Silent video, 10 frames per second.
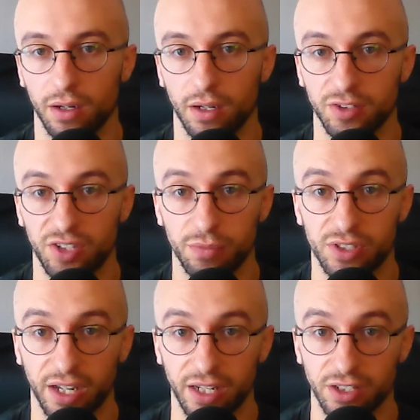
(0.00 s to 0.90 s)
at some
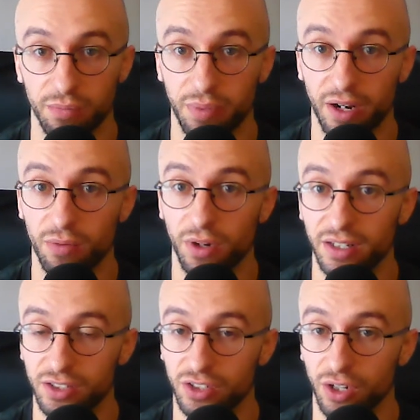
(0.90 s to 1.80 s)
stage, and bear in
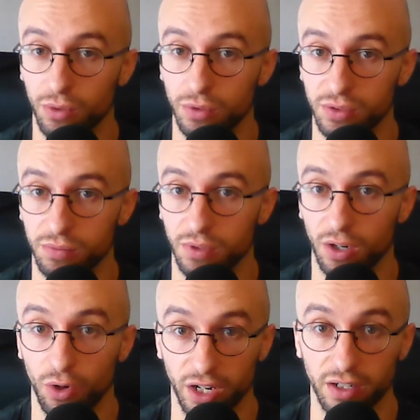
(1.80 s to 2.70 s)
mind this girl was a, a,
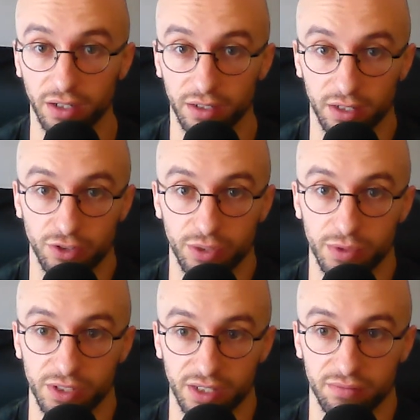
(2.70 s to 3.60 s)
lot younger. You know, she
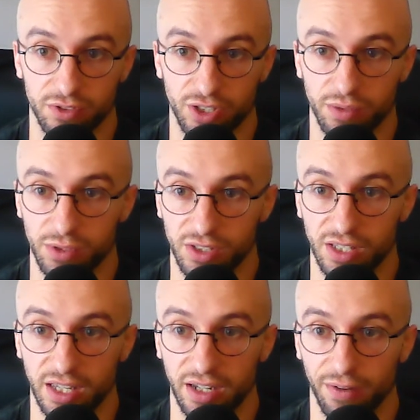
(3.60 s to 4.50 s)
was in she was the
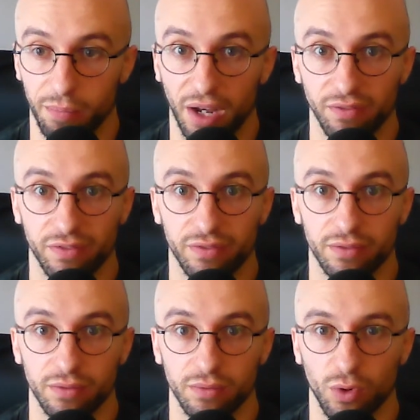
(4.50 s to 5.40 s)
year above,
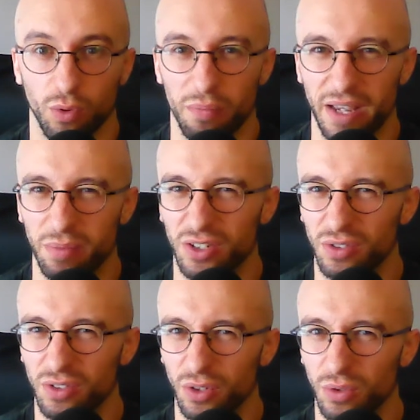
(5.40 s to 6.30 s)
or maybe
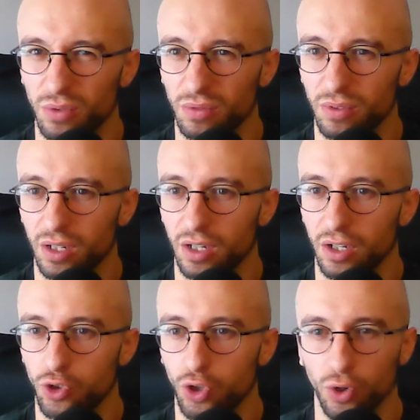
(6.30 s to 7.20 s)
two
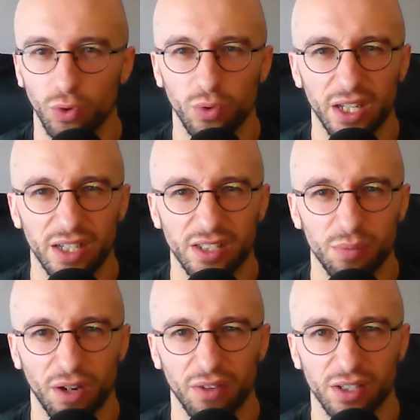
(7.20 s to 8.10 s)
two years
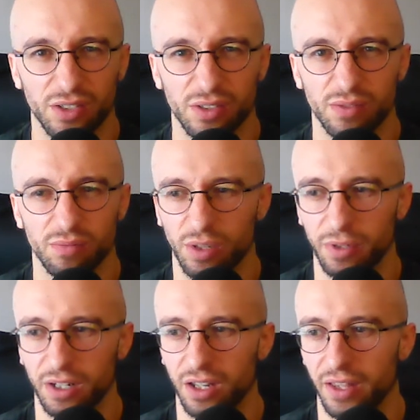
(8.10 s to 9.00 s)
above us,
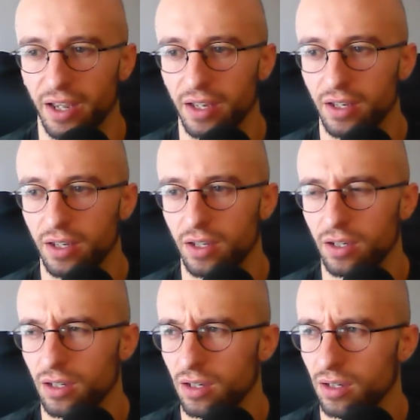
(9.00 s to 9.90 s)
something like that.
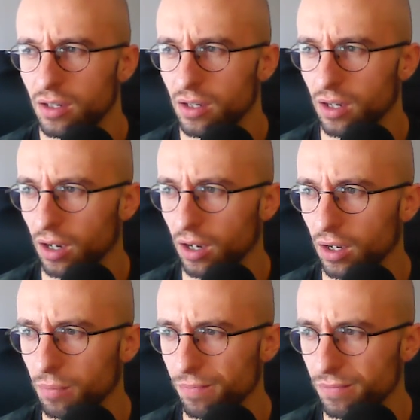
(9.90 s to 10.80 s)

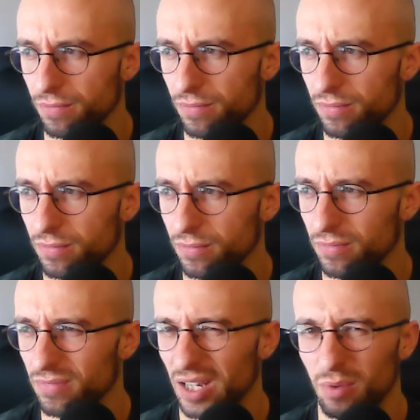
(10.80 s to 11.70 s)
Um,
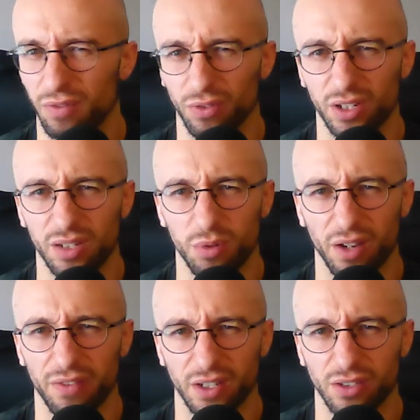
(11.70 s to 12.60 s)
maybe three, but I
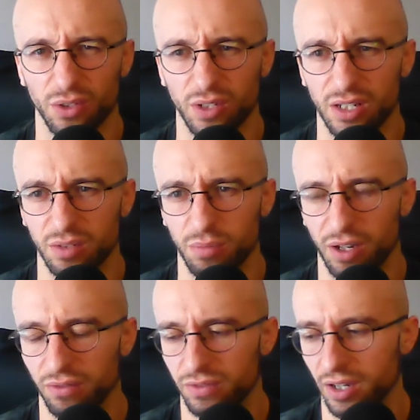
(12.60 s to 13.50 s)
think two years
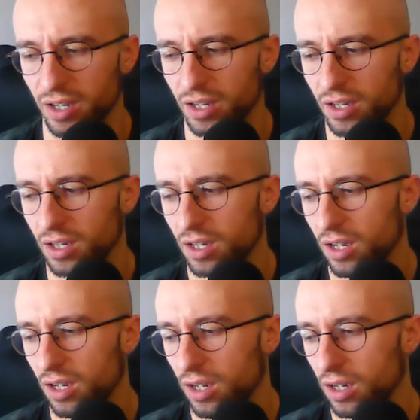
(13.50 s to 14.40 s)
above. Yeah.
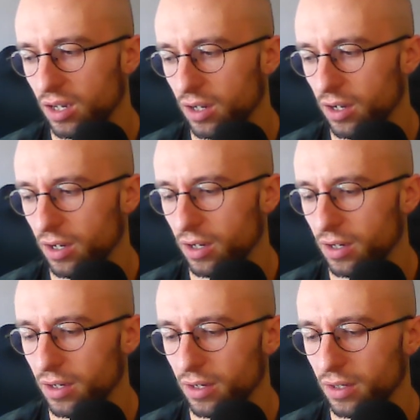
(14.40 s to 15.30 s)

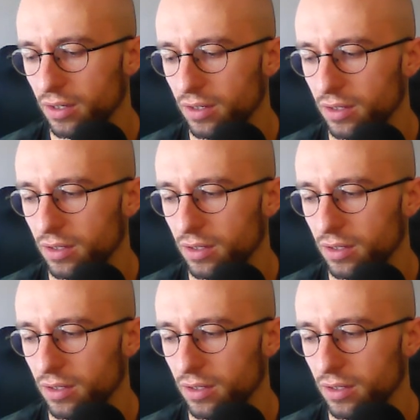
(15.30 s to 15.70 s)
Uh,